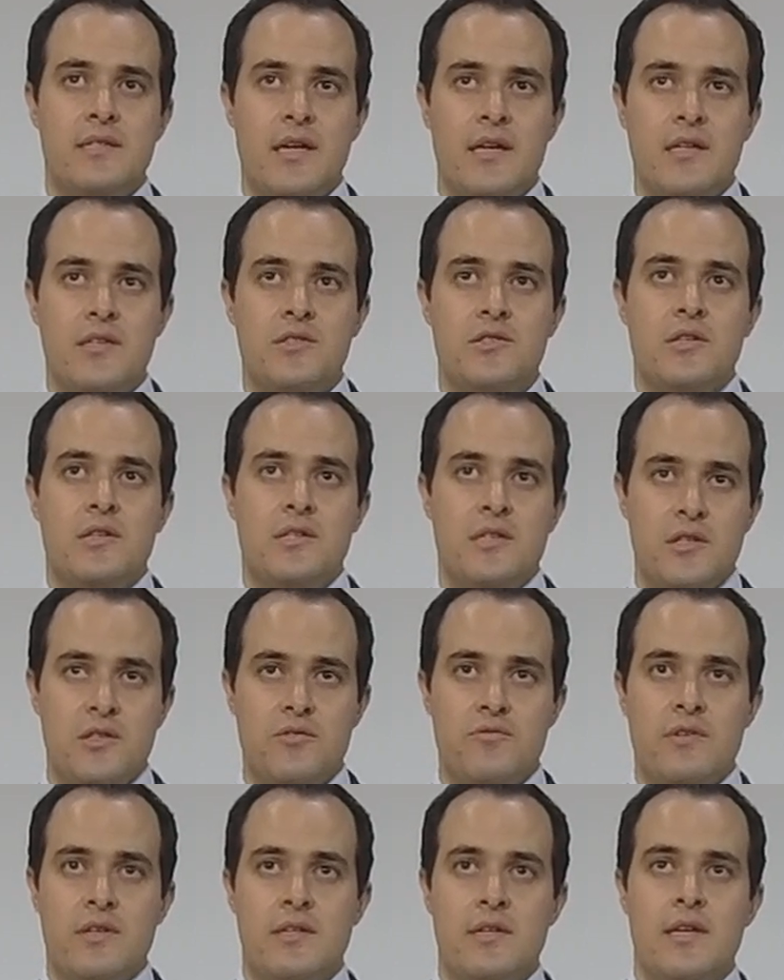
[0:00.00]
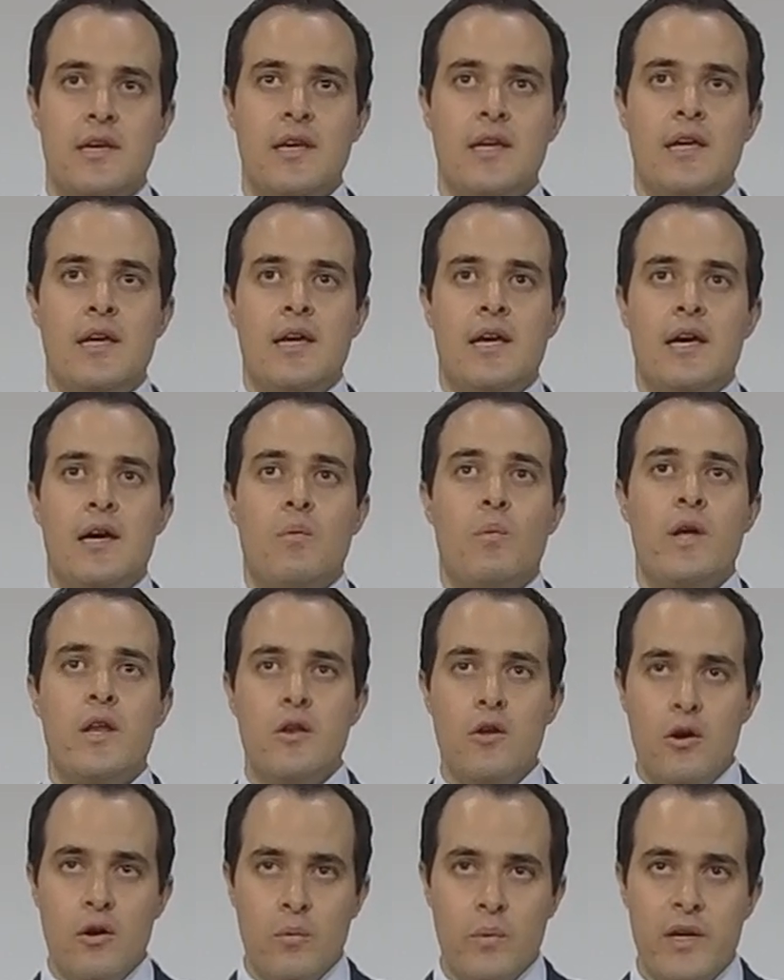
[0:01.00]
danger district. We
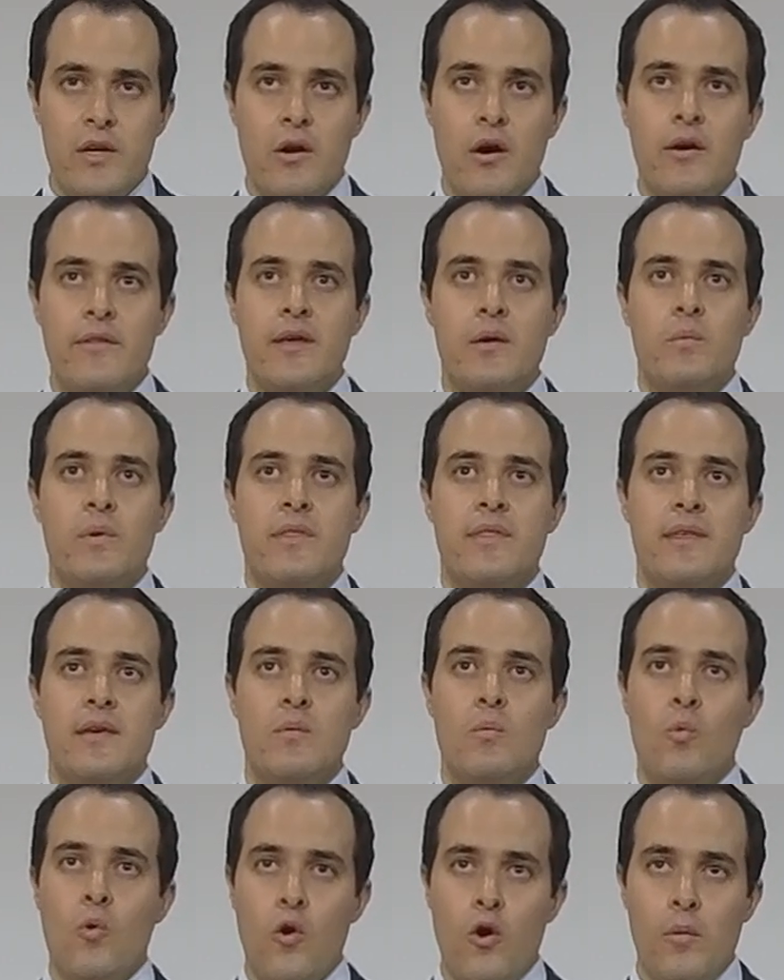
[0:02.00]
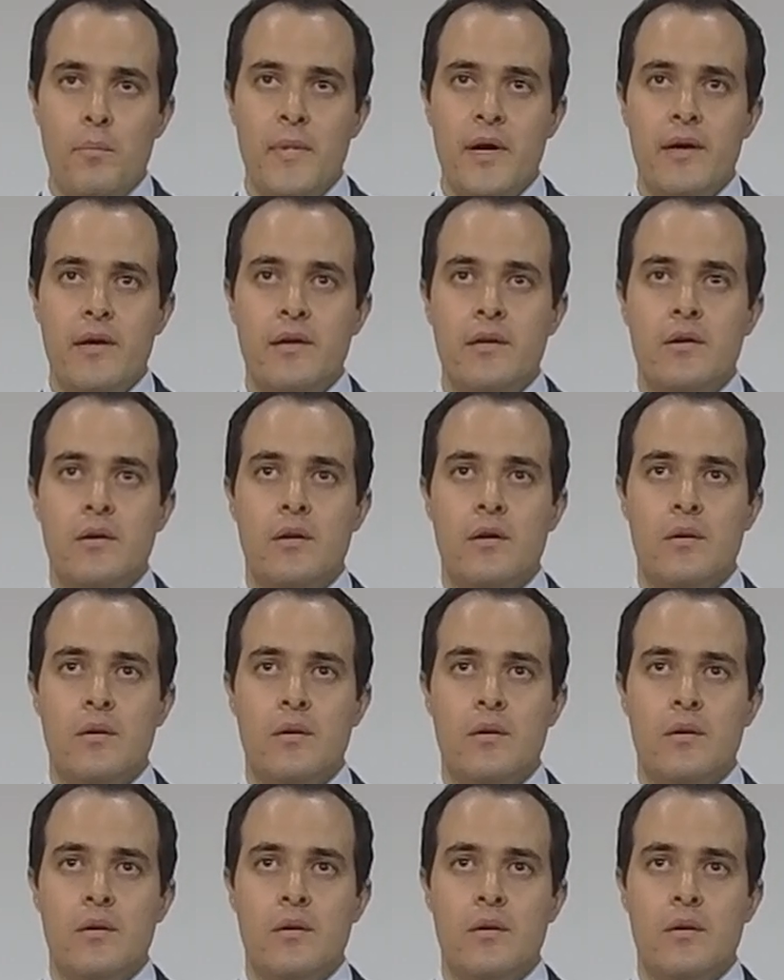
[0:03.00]
know that with the warmer